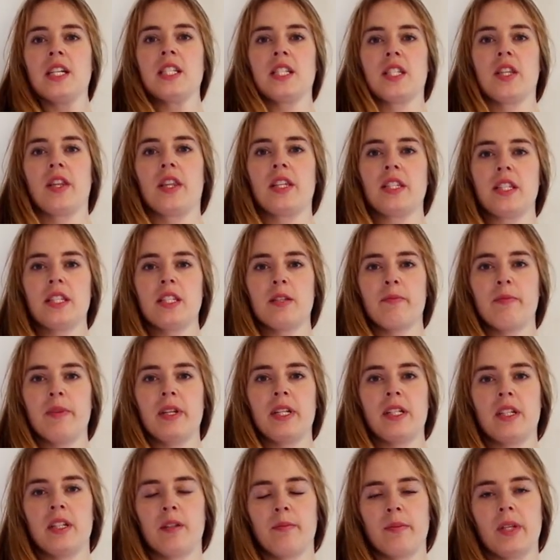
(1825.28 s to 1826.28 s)
So this is a
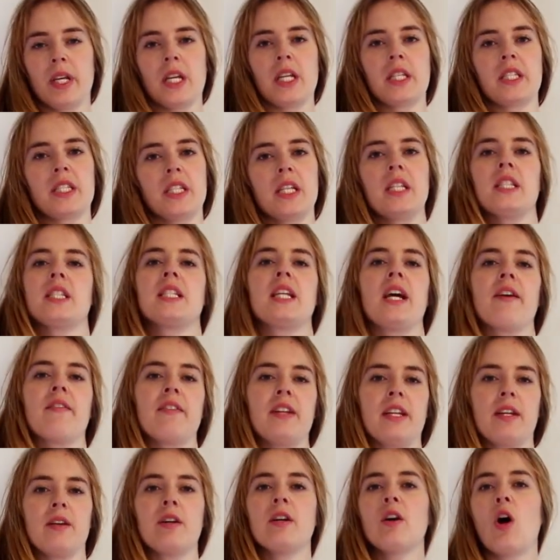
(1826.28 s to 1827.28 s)
medium. You can see it's
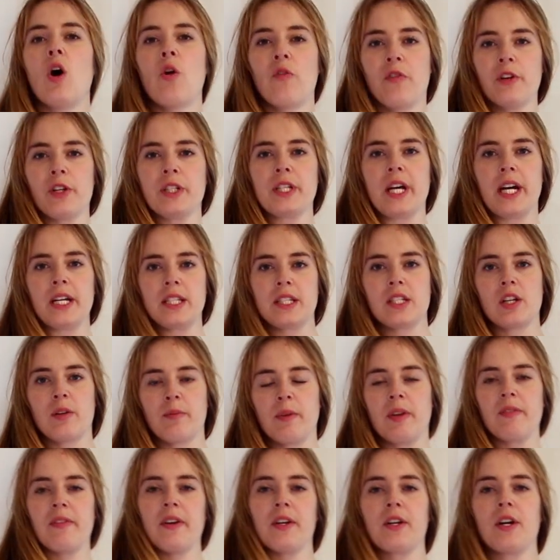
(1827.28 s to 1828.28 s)
definitely oversized on
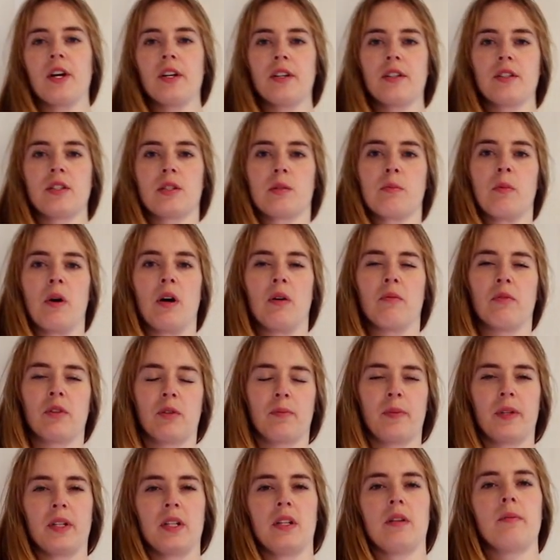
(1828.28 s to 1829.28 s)
me. If I'd gotten a small, it would have
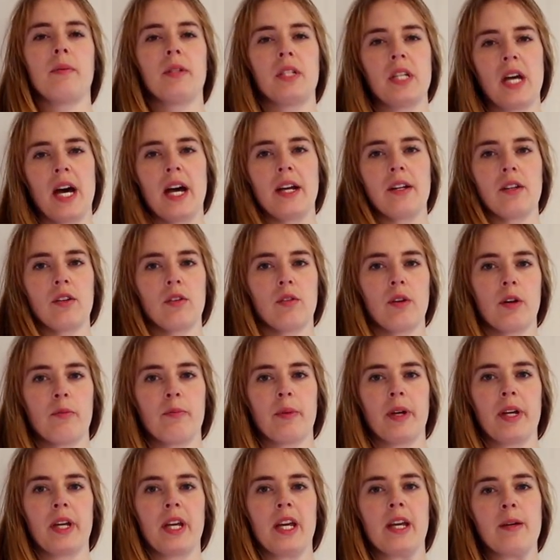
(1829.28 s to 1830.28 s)
been a little bit tighter around
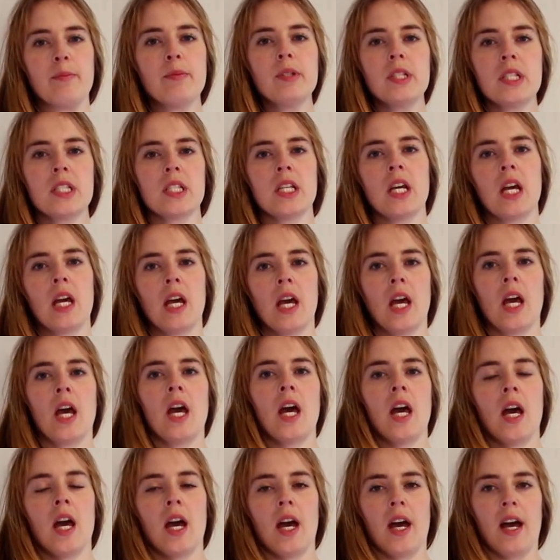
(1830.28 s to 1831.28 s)
my hips.
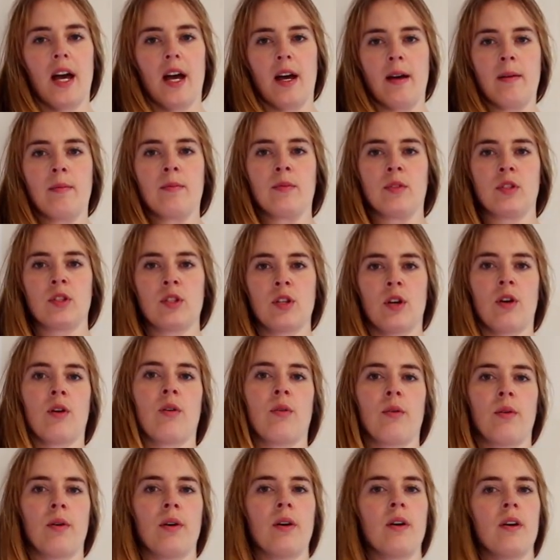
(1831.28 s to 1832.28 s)

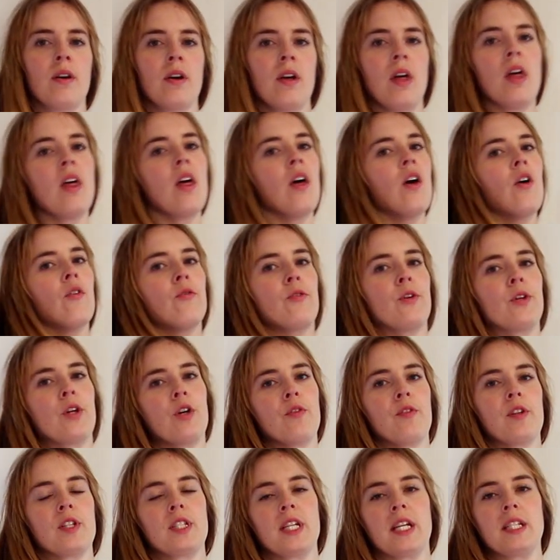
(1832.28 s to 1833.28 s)
So for an
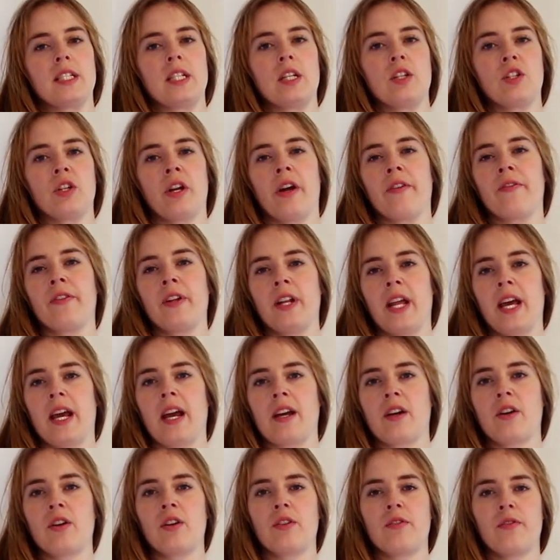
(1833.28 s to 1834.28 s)
oversized t-shirt, I feel like I
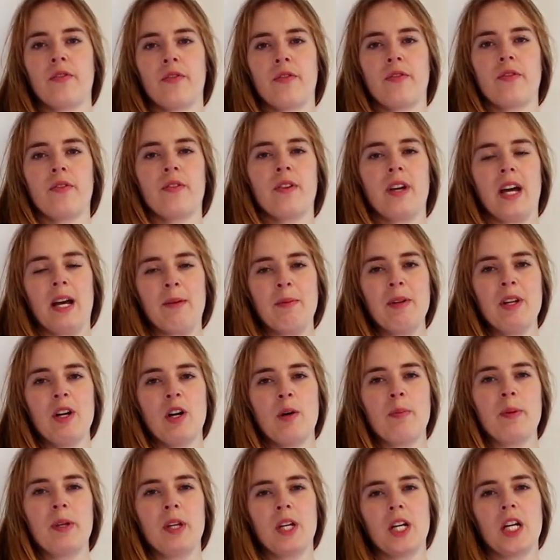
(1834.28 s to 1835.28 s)
could have,
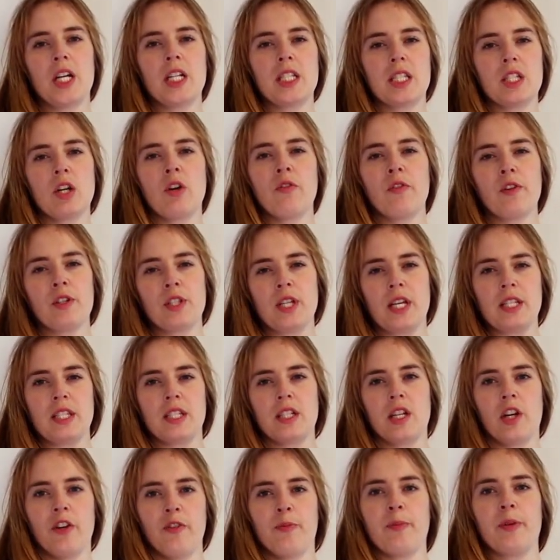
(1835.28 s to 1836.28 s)
up here it's oversized
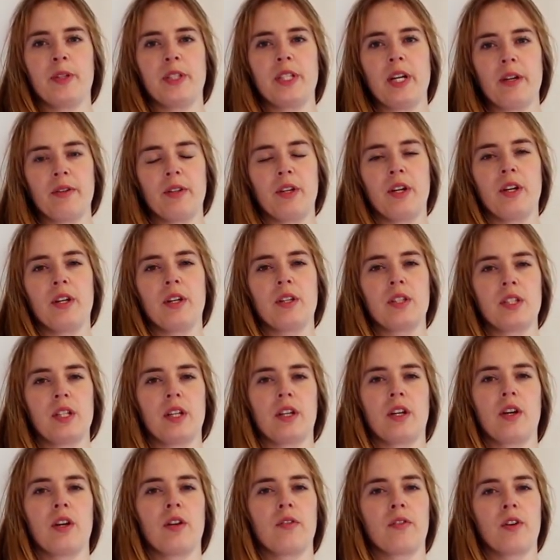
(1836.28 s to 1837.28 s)
enough, but down here I still
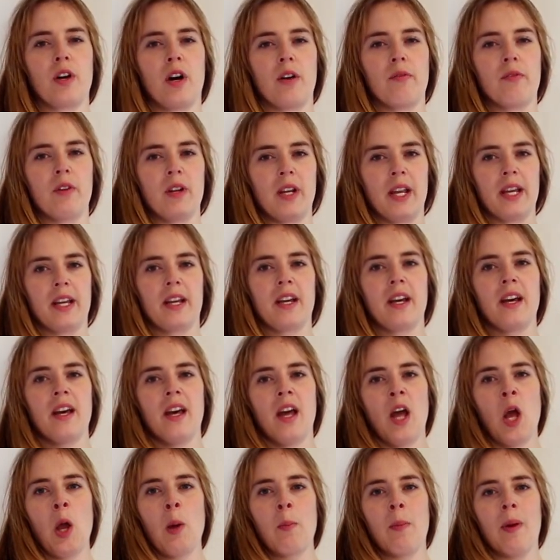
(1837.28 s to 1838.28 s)
could have gone with
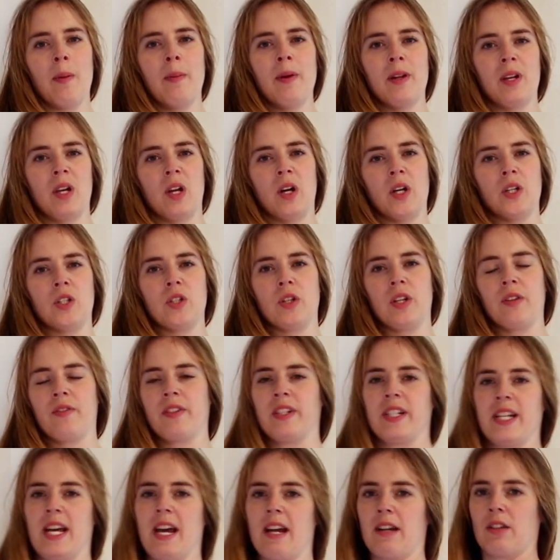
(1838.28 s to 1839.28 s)
maybe a large or even
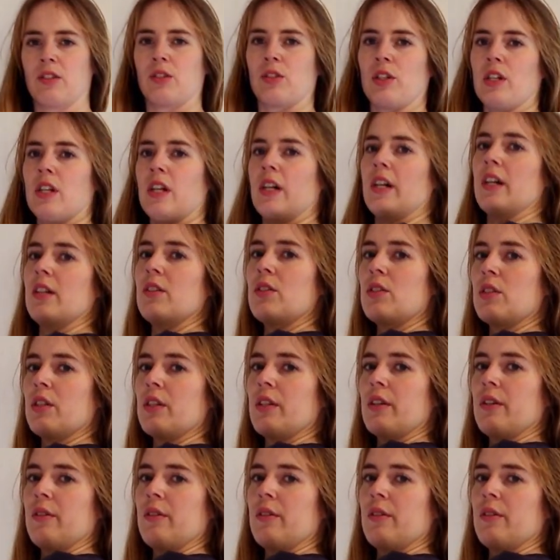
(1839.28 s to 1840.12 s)
an extra large,